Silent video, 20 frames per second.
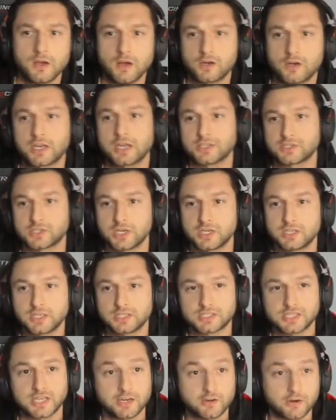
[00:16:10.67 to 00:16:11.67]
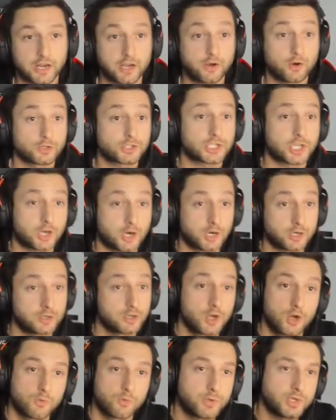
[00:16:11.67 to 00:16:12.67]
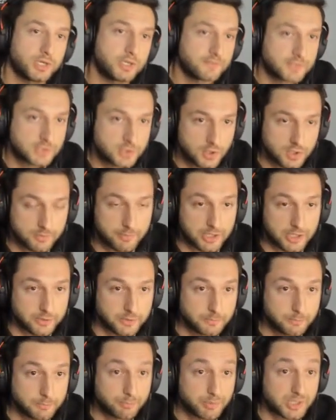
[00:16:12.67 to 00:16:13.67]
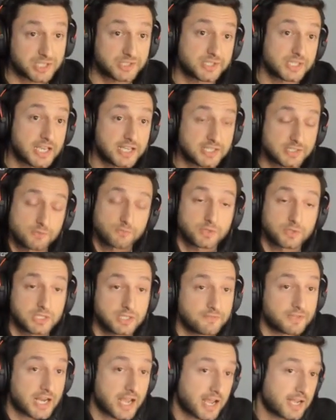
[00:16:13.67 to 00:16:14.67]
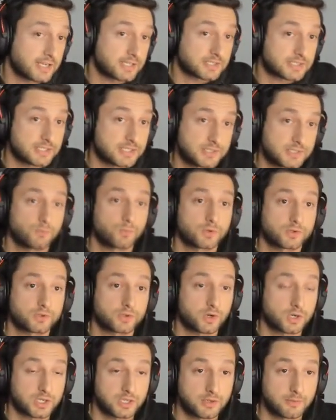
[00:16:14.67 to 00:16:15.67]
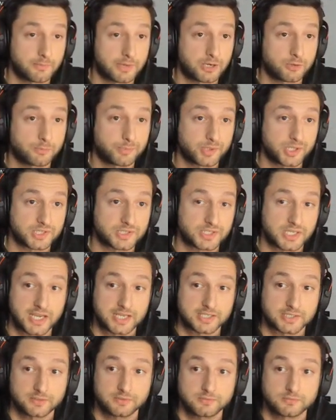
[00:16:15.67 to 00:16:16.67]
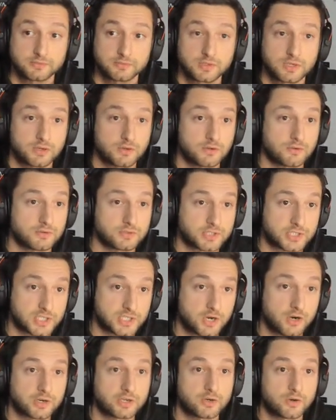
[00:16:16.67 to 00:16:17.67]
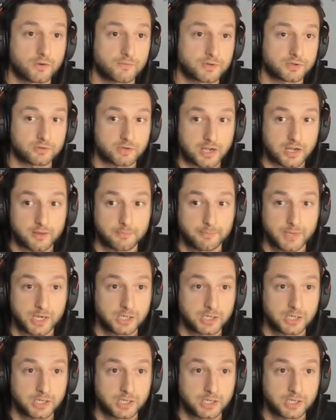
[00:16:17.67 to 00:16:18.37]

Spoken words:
Okay, so I did say it right. Ostergaard, we didn't even talk about him because he hasn't really even had a season worth talking about because he hasn't started over Rahmani.